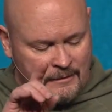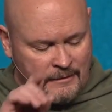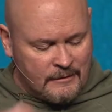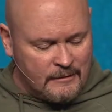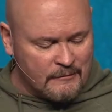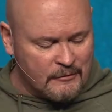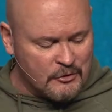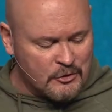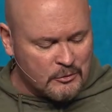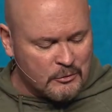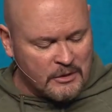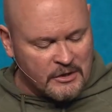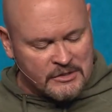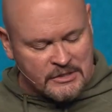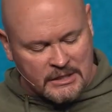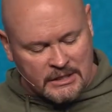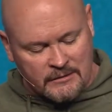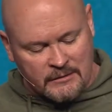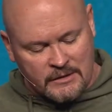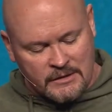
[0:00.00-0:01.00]
then verse
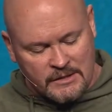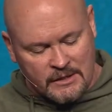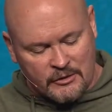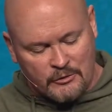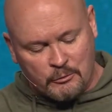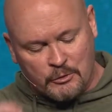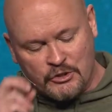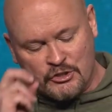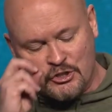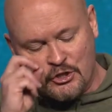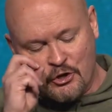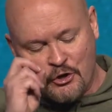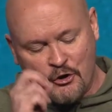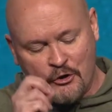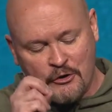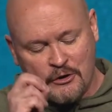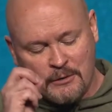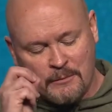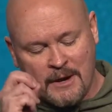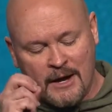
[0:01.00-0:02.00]
27 says, when she
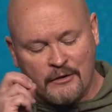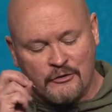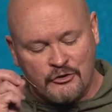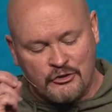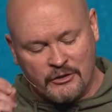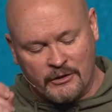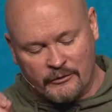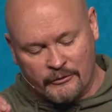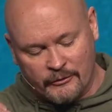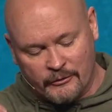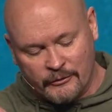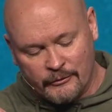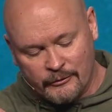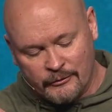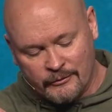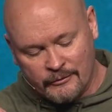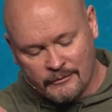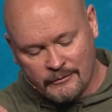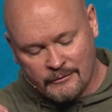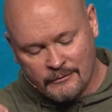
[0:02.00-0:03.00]
heard about
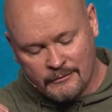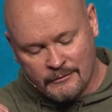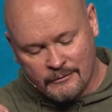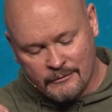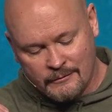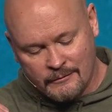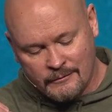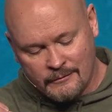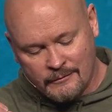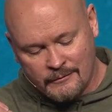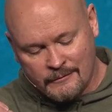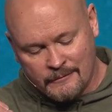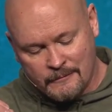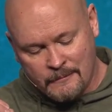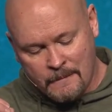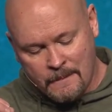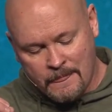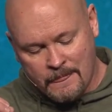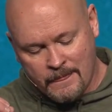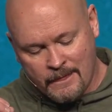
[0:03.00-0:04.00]
Jesus,
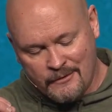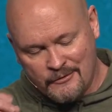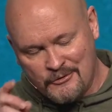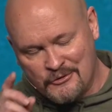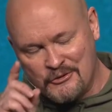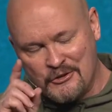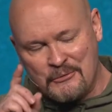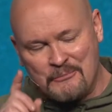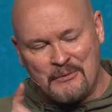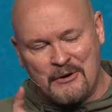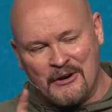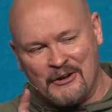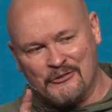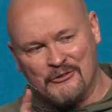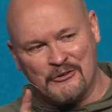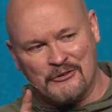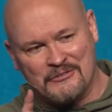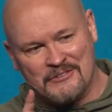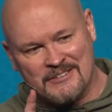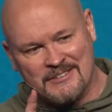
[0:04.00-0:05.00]
I'm just going to pause
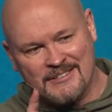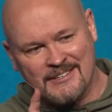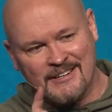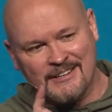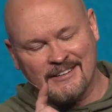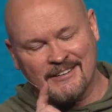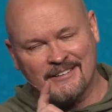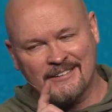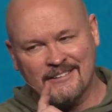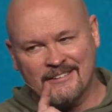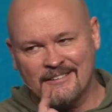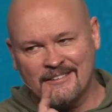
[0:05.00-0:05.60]
there for a second.